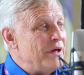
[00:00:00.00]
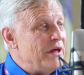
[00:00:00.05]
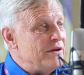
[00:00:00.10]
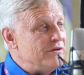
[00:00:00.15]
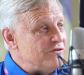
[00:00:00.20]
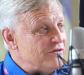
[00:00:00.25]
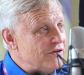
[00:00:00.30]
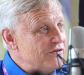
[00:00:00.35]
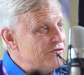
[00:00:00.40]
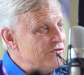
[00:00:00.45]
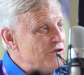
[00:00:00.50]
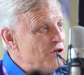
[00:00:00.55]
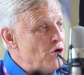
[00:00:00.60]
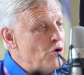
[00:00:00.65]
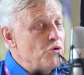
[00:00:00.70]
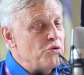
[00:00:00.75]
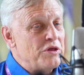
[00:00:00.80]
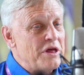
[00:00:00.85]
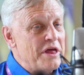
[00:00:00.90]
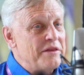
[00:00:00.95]
and just
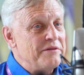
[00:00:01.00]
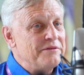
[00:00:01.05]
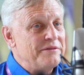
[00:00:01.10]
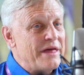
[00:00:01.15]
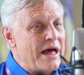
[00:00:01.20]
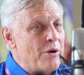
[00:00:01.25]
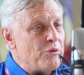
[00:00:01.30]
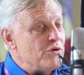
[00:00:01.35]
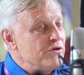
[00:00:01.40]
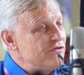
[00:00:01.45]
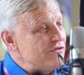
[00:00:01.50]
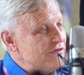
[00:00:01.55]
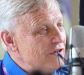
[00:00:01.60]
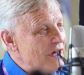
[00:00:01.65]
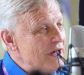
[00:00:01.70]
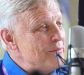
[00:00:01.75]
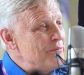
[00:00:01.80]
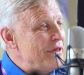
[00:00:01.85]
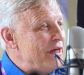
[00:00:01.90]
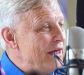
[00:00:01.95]
know that that was
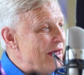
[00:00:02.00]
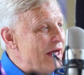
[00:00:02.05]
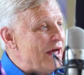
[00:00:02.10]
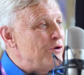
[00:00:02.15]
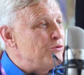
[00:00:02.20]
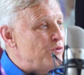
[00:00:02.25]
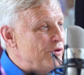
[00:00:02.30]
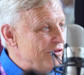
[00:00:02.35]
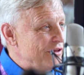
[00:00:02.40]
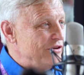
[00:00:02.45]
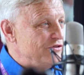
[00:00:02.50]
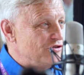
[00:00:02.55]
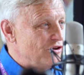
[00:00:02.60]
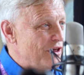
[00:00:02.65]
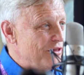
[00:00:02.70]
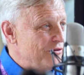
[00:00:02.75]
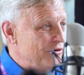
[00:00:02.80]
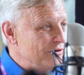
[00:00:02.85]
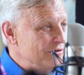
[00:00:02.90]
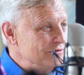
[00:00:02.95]
time they had with each
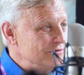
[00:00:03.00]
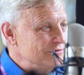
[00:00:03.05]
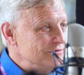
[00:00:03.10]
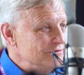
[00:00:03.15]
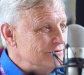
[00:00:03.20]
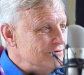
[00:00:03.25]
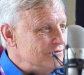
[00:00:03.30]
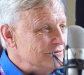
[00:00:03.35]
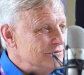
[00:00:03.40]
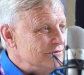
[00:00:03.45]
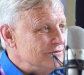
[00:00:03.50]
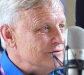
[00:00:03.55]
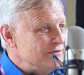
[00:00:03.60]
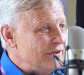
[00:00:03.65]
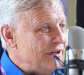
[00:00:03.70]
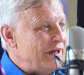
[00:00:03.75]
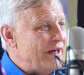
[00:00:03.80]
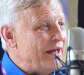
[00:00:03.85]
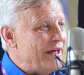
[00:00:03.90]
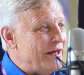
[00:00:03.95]
other.
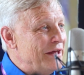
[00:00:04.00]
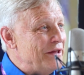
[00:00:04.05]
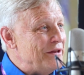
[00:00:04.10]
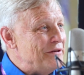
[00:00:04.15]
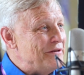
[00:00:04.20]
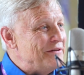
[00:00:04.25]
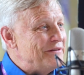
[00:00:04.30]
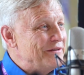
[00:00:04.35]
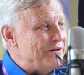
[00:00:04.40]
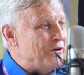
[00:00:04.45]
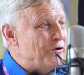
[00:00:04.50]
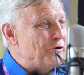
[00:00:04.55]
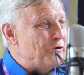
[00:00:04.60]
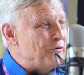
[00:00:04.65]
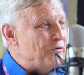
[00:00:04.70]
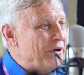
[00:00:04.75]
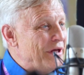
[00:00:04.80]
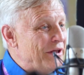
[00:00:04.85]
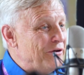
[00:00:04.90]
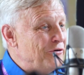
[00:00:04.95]
and
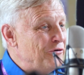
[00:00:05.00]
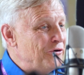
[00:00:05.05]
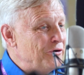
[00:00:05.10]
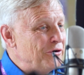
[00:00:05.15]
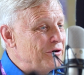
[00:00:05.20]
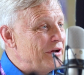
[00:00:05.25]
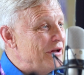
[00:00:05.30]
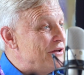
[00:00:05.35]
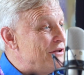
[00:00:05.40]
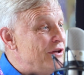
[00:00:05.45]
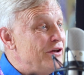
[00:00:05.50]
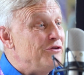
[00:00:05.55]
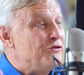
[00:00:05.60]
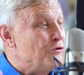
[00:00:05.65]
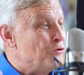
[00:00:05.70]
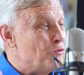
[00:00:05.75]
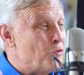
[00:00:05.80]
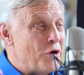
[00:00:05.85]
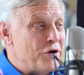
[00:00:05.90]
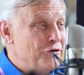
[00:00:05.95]
and her kids
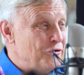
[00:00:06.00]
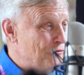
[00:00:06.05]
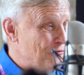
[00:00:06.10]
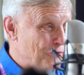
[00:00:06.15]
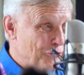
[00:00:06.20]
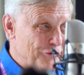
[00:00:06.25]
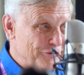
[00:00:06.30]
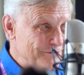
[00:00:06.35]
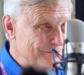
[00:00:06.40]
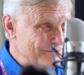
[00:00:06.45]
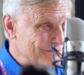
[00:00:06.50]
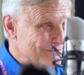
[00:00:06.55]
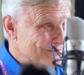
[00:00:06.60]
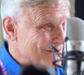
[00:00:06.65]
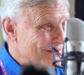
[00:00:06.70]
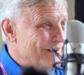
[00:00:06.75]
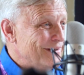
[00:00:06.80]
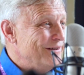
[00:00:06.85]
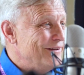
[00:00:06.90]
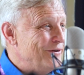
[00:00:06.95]
are wonderful,
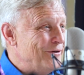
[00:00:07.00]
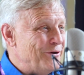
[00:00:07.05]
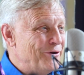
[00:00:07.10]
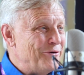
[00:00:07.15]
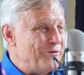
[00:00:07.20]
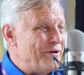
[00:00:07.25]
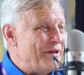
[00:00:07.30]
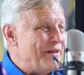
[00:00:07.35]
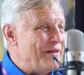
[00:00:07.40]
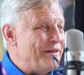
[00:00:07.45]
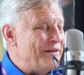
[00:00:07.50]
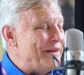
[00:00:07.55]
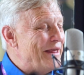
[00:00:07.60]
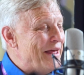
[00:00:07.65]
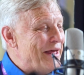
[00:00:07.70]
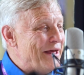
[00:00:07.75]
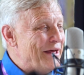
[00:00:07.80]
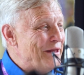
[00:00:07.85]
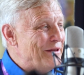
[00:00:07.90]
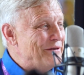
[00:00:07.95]

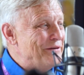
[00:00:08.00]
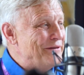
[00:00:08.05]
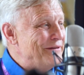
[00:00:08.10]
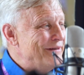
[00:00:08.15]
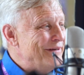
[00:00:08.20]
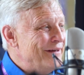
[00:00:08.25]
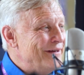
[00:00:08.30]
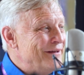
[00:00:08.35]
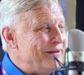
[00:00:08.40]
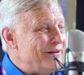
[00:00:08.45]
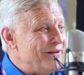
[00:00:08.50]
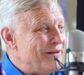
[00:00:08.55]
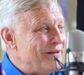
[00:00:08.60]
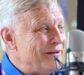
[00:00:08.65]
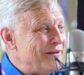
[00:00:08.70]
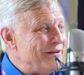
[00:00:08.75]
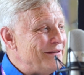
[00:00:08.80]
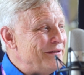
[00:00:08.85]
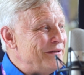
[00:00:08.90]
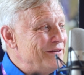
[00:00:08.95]
and
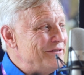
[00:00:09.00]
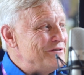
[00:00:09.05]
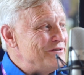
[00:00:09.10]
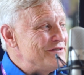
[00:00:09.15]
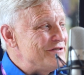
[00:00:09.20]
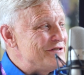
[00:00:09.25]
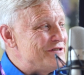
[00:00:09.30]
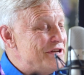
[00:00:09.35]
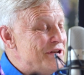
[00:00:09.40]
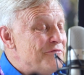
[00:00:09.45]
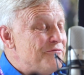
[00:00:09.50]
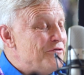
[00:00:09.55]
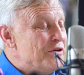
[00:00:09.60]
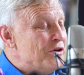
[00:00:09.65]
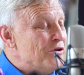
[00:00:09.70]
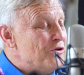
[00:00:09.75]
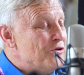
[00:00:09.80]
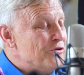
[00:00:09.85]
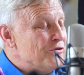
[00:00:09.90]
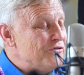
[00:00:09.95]
she
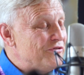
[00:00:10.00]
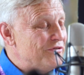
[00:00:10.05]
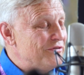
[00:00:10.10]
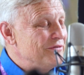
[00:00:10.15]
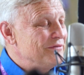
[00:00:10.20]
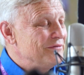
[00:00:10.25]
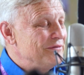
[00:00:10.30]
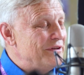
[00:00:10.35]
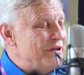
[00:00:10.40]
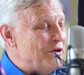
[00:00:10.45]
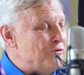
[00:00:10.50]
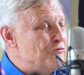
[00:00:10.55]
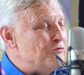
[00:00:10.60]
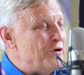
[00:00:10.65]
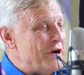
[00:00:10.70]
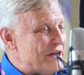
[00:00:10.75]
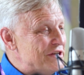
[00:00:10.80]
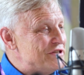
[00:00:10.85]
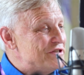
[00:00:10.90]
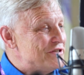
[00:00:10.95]
feels
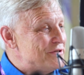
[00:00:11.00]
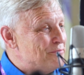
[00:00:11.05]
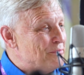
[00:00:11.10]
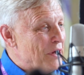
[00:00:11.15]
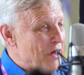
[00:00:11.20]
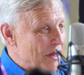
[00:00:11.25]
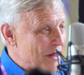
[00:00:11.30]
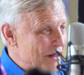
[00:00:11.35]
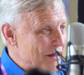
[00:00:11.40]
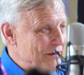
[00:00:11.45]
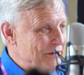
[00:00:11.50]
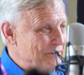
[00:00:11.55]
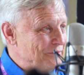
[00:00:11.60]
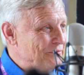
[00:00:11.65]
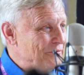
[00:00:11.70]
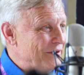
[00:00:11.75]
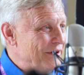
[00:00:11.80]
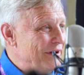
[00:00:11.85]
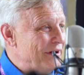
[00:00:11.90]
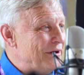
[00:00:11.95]
enriched by it,
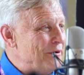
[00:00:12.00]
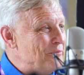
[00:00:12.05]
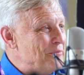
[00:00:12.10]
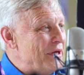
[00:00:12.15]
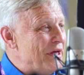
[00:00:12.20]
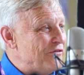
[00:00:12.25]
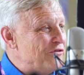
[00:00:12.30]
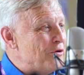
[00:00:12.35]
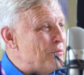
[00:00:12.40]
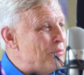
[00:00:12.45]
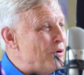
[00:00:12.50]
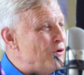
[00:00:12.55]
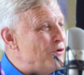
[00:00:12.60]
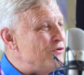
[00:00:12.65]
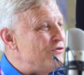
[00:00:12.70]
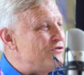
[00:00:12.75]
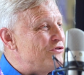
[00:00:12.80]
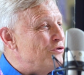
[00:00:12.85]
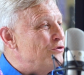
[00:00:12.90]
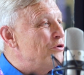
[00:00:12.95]
as opposed to